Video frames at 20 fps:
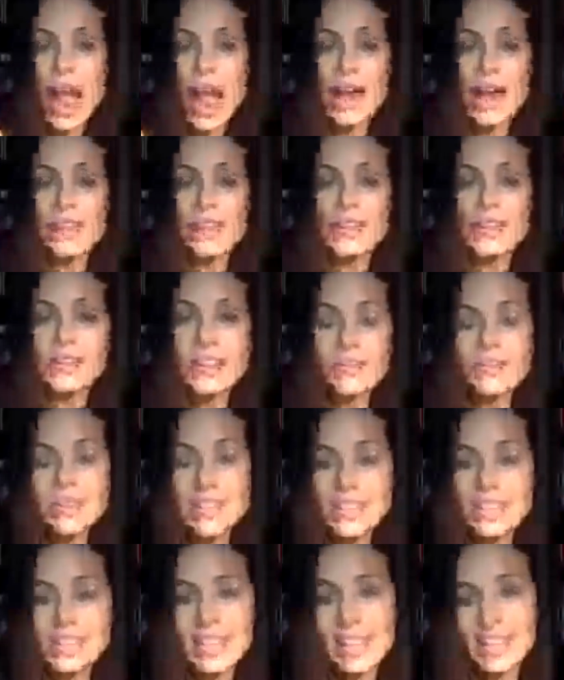and there's
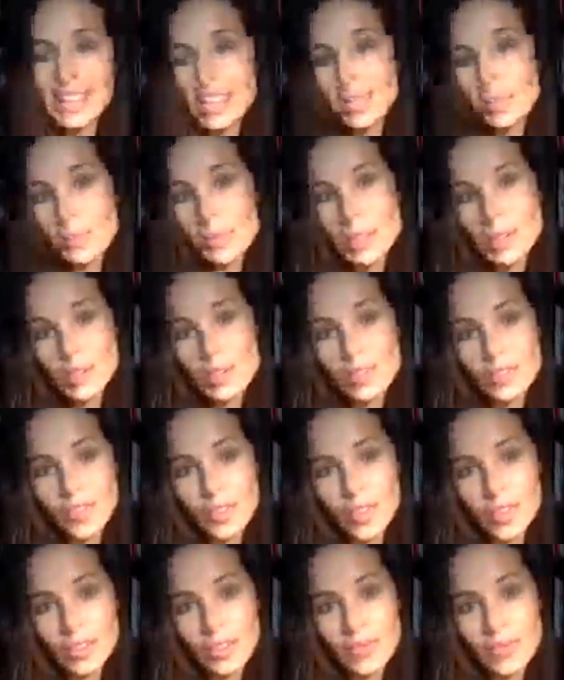something in that that's
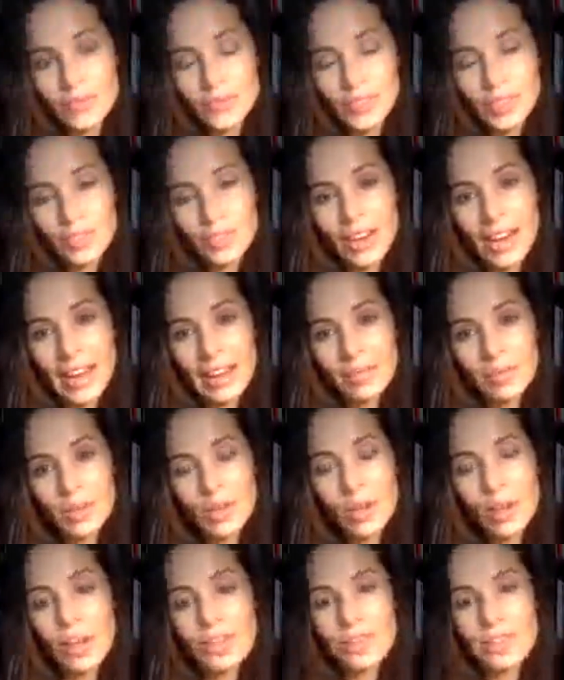beautiful, right? We
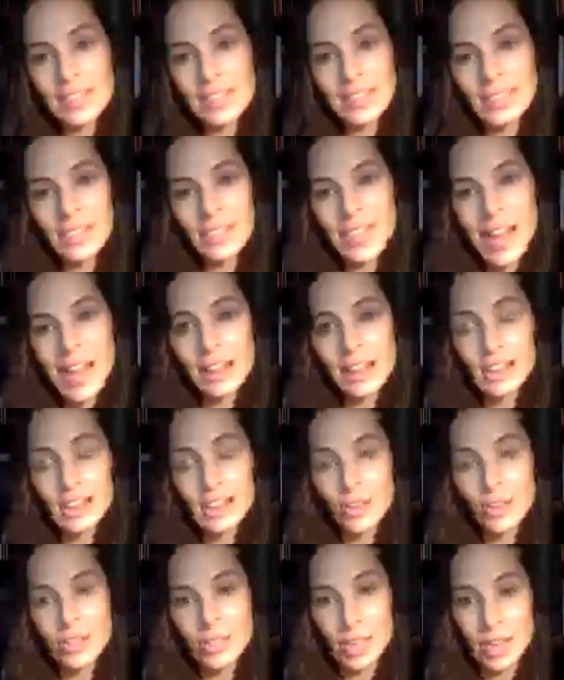constantly
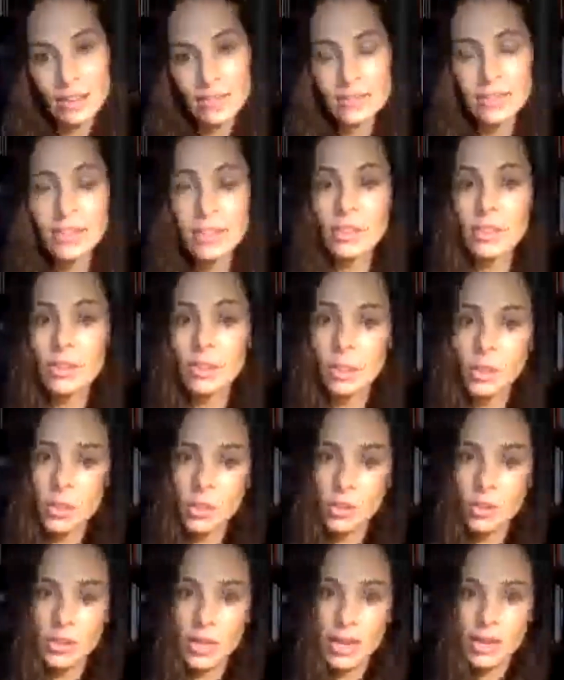challenge ourselves to
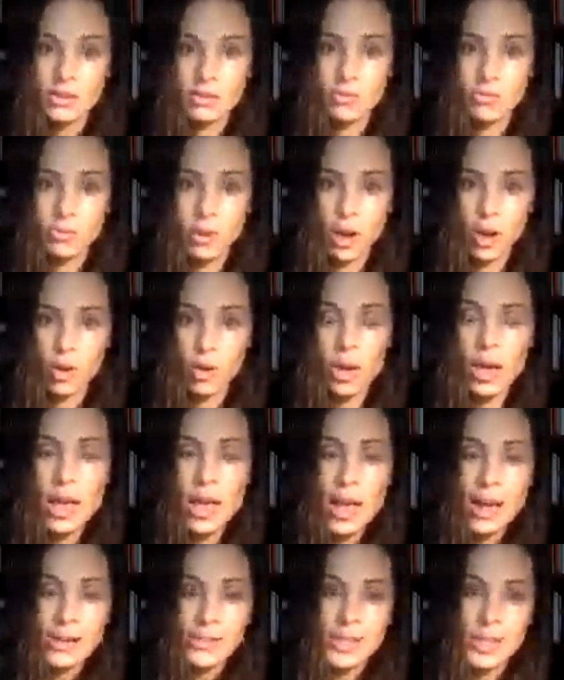learn and grow
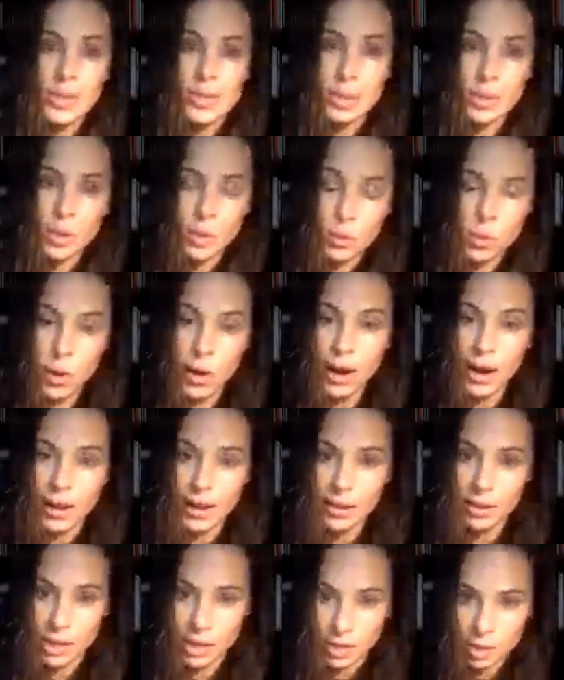and to
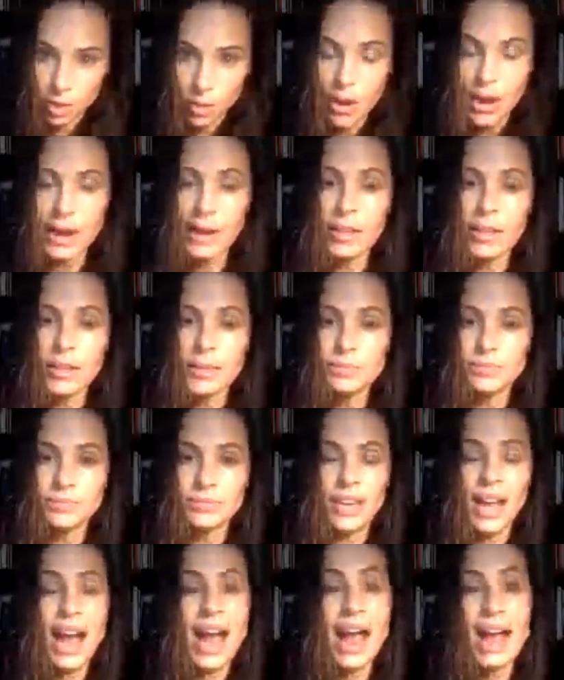acquire.
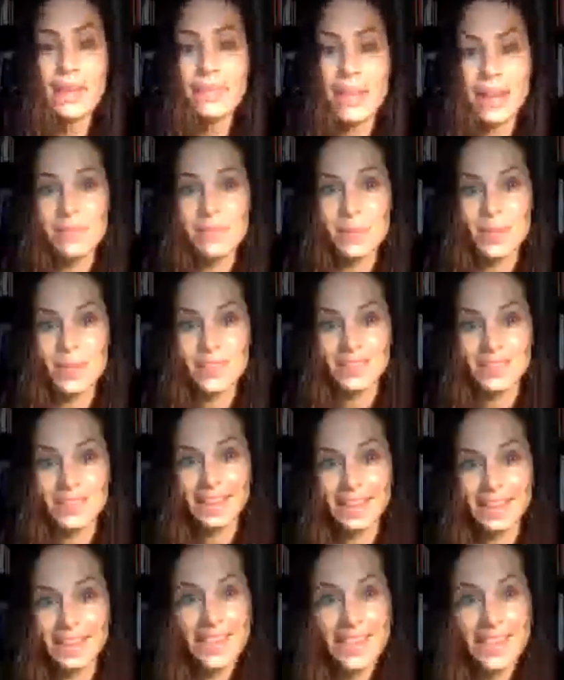I'm that person.
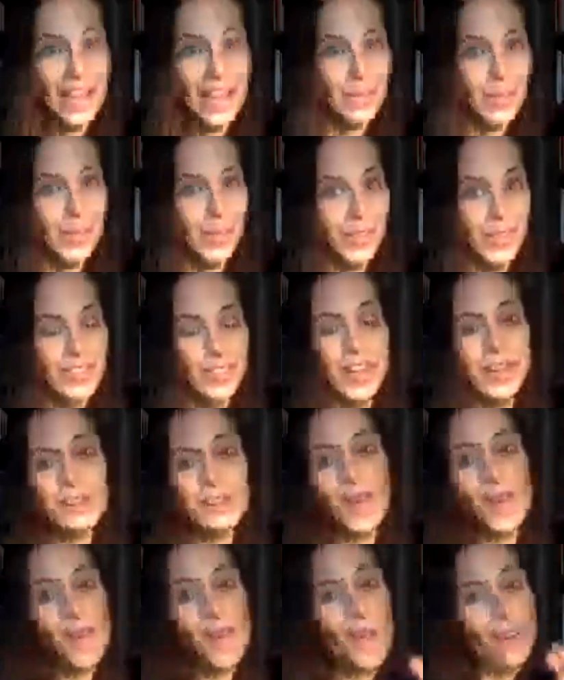I'm a Capricorn, so I'm
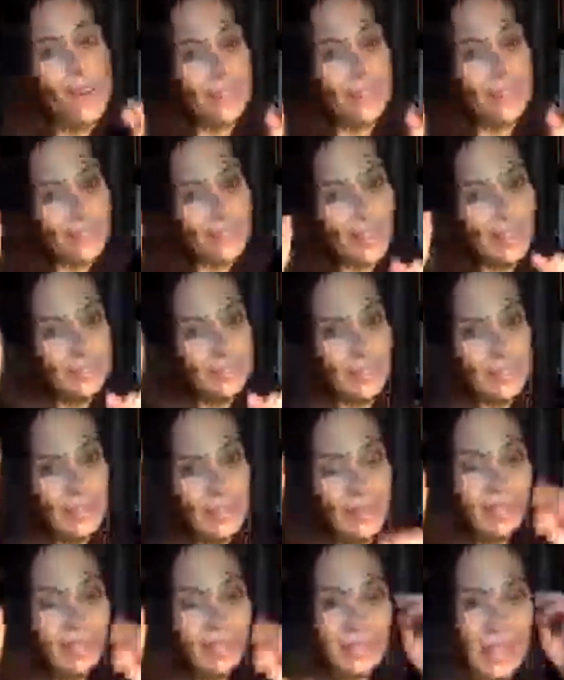always climbing the
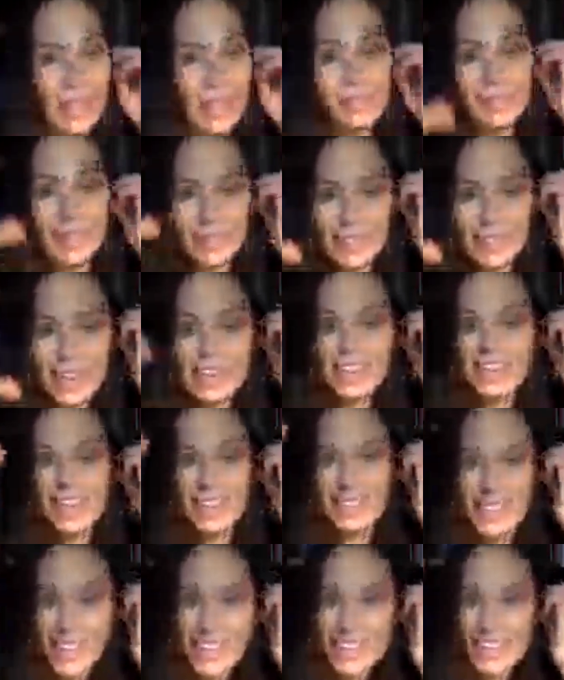mountain. I'm like
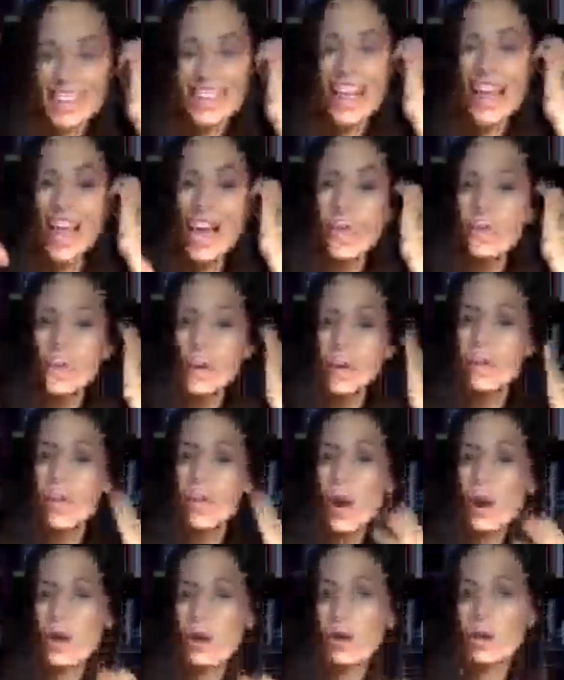next. But
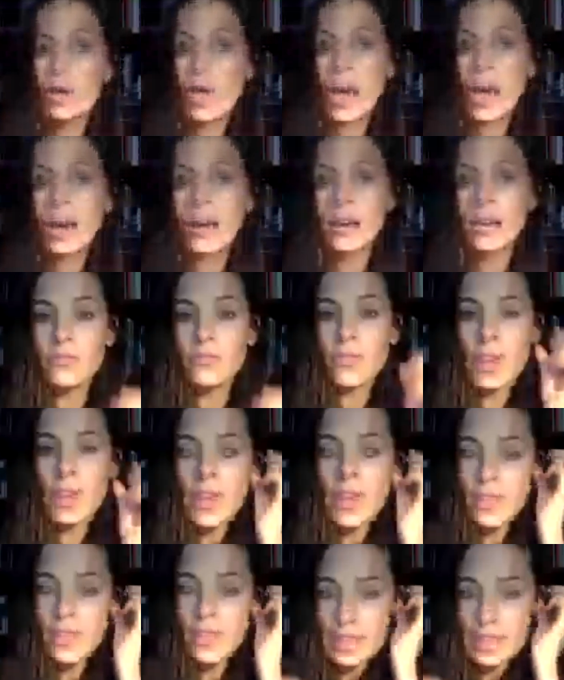part of
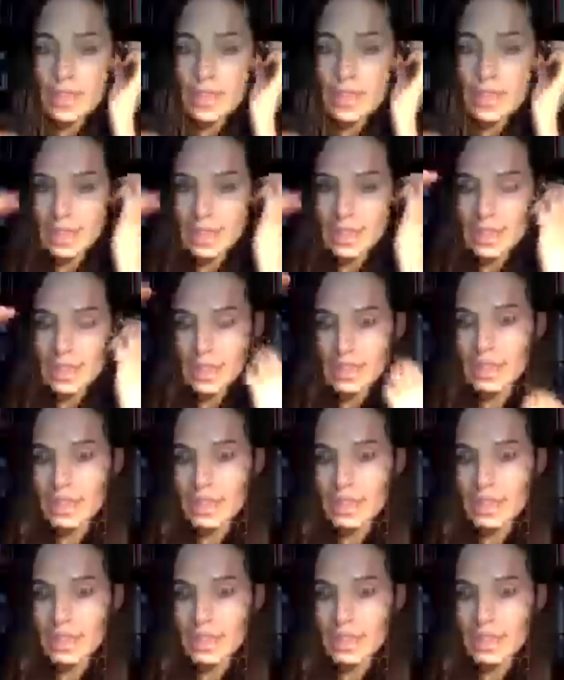that next